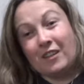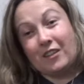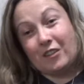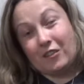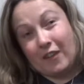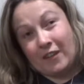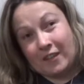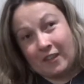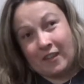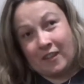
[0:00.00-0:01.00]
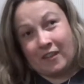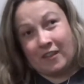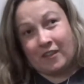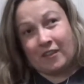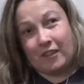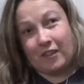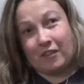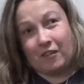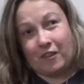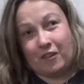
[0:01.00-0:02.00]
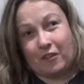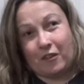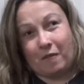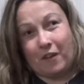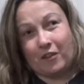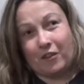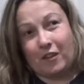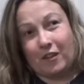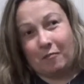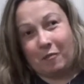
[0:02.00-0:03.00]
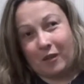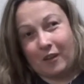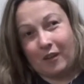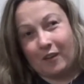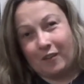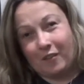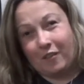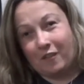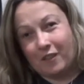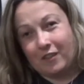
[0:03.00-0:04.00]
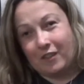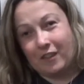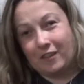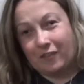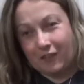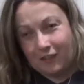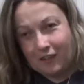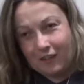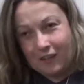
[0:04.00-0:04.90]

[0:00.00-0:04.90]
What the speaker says: She trusts her security so much and her bodyguard and whoever she has with her.